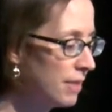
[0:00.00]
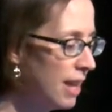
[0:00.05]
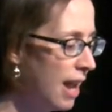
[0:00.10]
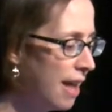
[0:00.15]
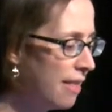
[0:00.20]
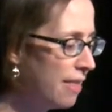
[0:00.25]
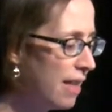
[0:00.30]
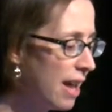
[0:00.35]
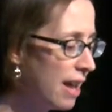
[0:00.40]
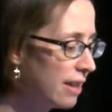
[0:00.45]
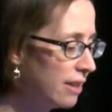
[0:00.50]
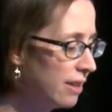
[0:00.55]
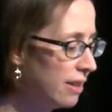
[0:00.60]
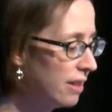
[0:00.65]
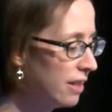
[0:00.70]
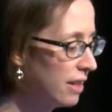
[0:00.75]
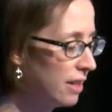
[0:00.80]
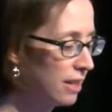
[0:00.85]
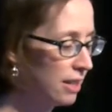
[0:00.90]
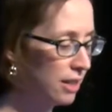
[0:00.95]
And then,
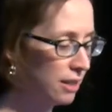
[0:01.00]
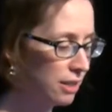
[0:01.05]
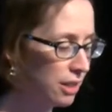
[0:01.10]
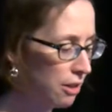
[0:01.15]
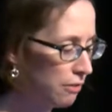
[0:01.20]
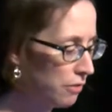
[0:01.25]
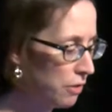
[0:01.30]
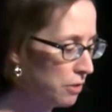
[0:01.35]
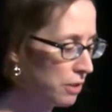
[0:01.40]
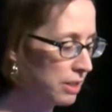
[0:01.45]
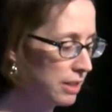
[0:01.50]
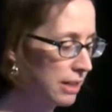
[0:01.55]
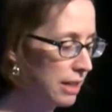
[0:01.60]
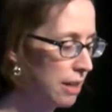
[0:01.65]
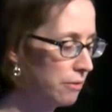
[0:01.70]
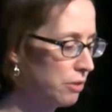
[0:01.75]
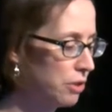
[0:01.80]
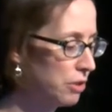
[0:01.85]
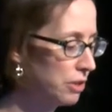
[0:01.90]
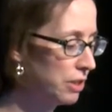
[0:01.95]
you know, focusing
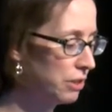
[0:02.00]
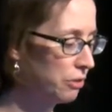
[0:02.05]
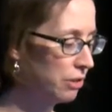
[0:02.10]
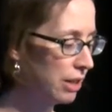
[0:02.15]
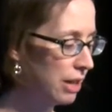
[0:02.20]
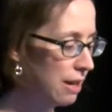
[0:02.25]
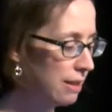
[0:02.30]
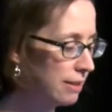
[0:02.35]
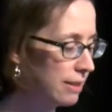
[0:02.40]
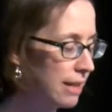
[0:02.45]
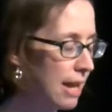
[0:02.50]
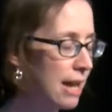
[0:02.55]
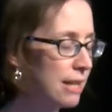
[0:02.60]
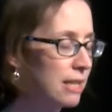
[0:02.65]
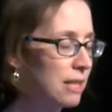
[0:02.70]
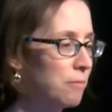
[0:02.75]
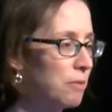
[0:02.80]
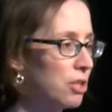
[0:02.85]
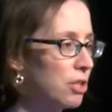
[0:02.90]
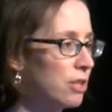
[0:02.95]
on reducing greenhouse
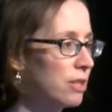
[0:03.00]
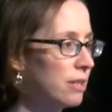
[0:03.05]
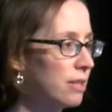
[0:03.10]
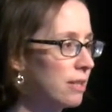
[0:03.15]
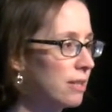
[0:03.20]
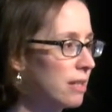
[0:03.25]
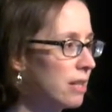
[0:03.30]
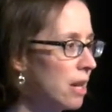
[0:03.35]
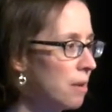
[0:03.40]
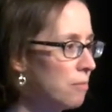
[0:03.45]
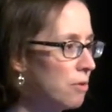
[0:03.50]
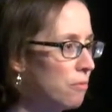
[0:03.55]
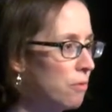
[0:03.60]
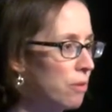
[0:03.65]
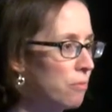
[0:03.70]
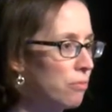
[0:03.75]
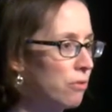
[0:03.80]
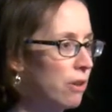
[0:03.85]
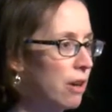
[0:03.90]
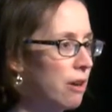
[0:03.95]
gas emissions is the number
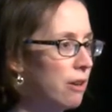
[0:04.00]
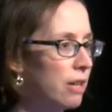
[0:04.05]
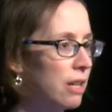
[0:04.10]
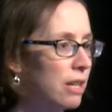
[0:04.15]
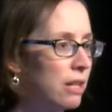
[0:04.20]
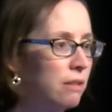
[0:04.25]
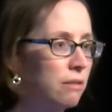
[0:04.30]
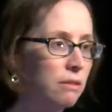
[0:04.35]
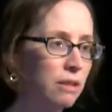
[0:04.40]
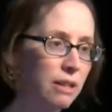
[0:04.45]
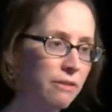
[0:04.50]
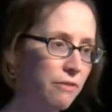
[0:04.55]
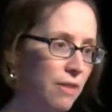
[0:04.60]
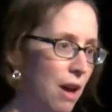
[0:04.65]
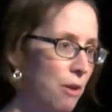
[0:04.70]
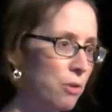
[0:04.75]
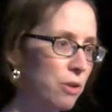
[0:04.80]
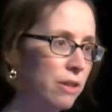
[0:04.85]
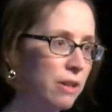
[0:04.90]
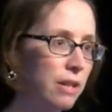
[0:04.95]
one priority. If
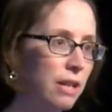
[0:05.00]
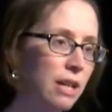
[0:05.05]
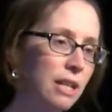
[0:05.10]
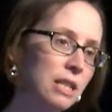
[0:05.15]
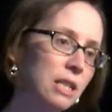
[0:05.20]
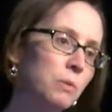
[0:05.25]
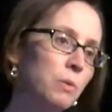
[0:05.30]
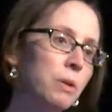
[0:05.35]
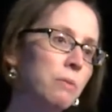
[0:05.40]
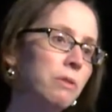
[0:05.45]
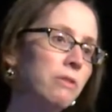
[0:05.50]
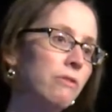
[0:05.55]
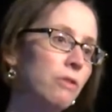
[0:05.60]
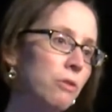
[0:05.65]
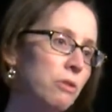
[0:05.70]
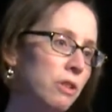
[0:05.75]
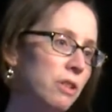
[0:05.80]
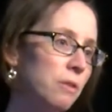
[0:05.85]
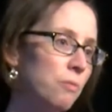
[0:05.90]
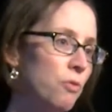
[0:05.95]
that were the case, we would
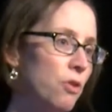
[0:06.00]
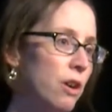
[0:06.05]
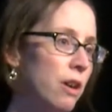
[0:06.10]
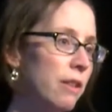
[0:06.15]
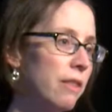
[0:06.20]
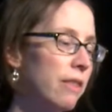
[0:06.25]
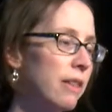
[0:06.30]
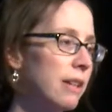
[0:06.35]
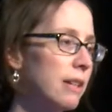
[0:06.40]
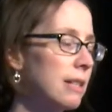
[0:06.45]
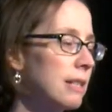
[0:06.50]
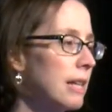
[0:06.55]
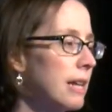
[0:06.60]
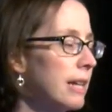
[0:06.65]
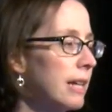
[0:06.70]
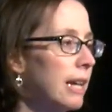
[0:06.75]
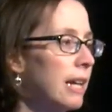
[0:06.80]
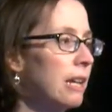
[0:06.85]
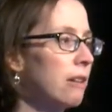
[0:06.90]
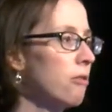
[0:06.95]
focus more on things
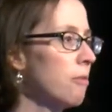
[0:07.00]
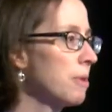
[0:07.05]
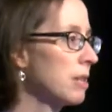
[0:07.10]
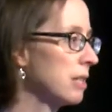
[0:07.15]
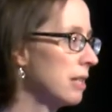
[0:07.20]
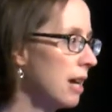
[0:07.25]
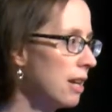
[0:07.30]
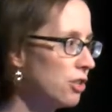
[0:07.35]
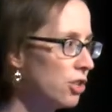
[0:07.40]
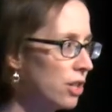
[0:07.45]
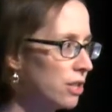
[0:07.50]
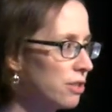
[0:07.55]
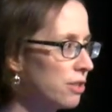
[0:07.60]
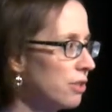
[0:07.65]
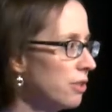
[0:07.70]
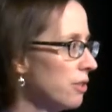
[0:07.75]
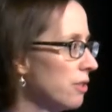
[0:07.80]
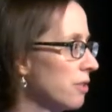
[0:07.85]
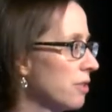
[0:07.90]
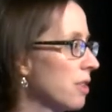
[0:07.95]
like anaerobic
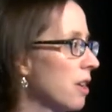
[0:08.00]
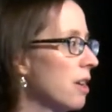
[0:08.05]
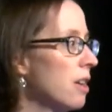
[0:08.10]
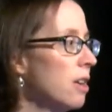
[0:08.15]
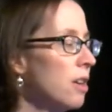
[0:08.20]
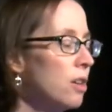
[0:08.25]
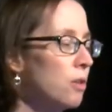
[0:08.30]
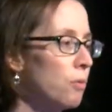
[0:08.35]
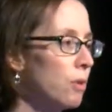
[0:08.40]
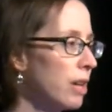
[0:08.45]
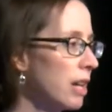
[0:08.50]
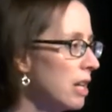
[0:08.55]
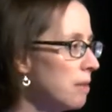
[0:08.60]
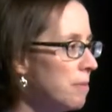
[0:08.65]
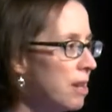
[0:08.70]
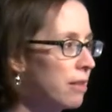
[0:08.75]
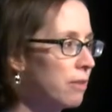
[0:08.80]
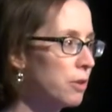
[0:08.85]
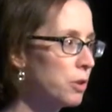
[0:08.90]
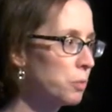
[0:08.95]
digesters, working to
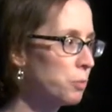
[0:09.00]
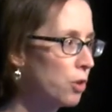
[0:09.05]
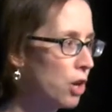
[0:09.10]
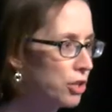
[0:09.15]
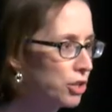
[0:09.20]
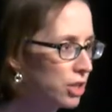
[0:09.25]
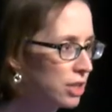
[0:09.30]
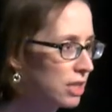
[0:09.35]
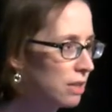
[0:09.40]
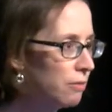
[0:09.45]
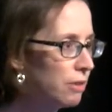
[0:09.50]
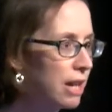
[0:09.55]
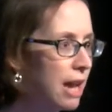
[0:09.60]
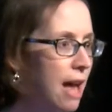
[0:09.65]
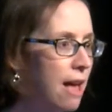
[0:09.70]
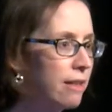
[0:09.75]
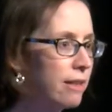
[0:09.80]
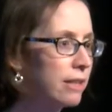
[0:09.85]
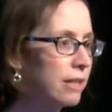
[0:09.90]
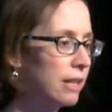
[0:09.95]
make those projects a
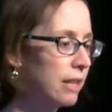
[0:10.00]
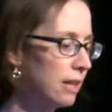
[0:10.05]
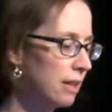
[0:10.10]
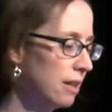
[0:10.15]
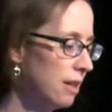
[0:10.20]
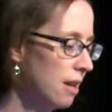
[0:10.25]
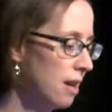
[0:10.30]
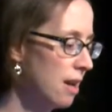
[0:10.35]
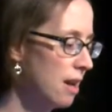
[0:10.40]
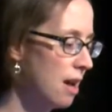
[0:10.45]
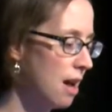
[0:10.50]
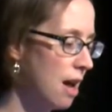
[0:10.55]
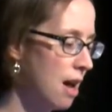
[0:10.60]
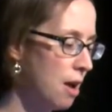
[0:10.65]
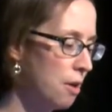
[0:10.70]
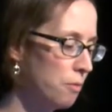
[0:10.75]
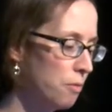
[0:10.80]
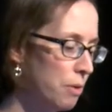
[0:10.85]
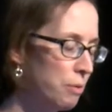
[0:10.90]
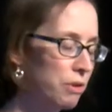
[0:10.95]
reality.
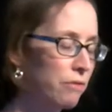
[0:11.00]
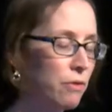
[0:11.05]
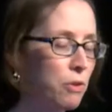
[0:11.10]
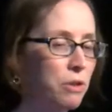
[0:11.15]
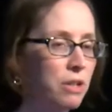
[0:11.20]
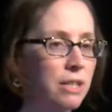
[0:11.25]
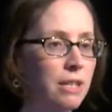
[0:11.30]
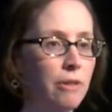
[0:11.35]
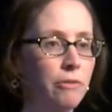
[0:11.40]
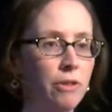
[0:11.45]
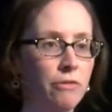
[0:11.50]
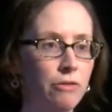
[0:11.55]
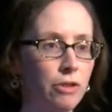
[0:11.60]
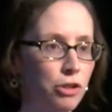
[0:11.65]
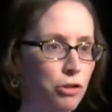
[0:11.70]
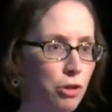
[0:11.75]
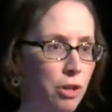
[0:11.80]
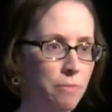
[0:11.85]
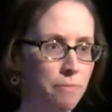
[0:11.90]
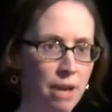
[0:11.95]
Uh, we would focus on
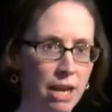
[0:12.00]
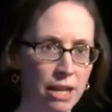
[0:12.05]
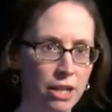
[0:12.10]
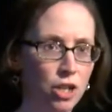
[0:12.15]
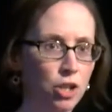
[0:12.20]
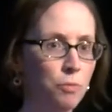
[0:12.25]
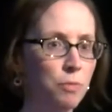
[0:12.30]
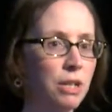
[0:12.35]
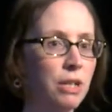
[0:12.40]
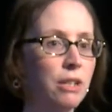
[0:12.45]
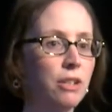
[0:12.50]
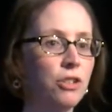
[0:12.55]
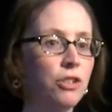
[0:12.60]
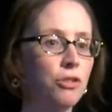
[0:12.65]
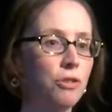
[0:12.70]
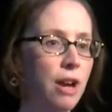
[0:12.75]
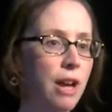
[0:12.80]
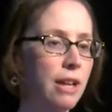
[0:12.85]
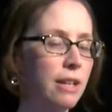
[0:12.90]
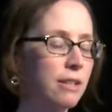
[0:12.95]
refrigerant management,
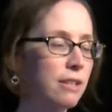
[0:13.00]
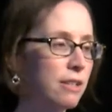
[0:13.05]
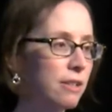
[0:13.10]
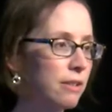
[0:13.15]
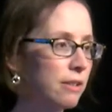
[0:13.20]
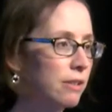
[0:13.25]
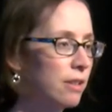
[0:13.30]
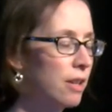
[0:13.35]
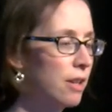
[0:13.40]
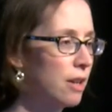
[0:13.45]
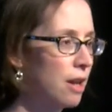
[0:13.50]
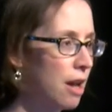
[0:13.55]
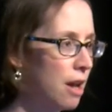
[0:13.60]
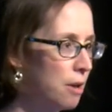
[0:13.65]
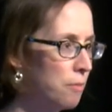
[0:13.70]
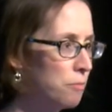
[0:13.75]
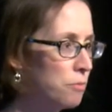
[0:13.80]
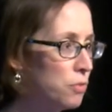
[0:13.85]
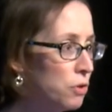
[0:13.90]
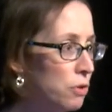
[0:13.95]
trying to
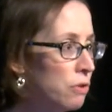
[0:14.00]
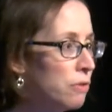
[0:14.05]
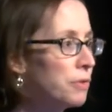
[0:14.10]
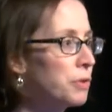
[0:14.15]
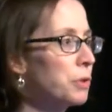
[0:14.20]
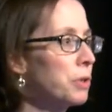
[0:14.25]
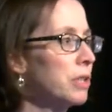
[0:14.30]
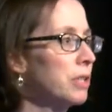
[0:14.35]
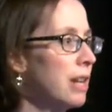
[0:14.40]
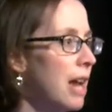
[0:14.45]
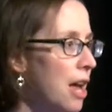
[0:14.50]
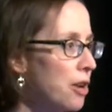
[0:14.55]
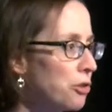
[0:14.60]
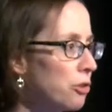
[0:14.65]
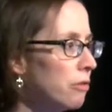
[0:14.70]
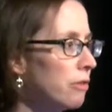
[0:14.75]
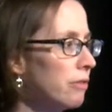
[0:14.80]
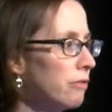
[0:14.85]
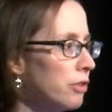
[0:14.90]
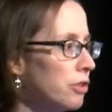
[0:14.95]
uh, move toward
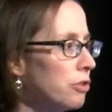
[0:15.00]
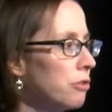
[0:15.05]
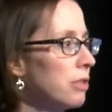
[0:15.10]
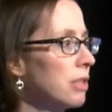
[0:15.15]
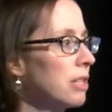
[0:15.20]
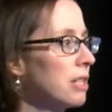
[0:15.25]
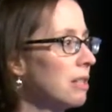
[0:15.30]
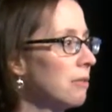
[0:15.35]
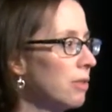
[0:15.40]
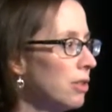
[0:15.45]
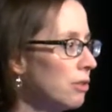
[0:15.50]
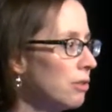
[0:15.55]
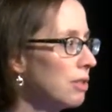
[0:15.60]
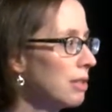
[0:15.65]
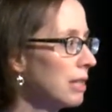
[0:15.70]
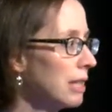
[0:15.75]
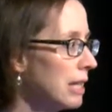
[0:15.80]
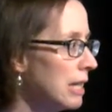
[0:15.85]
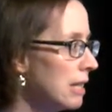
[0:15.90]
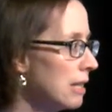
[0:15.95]
natural refrigerants and
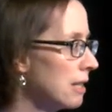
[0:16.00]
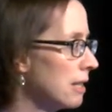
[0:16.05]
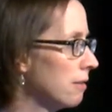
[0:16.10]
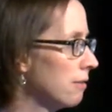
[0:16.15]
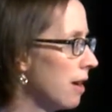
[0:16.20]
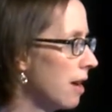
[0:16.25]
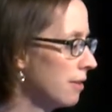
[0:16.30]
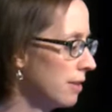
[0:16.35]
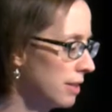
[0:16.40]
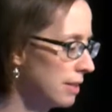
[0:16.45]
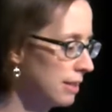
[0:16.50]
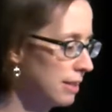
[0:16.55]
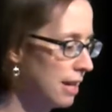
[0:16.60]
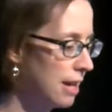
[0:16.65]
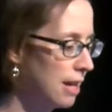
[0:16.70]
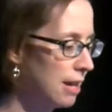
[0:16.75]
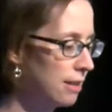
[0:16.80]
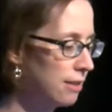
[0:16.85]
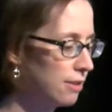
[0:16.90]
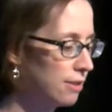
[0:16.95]
reduce leaks around the
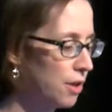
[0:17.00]
state.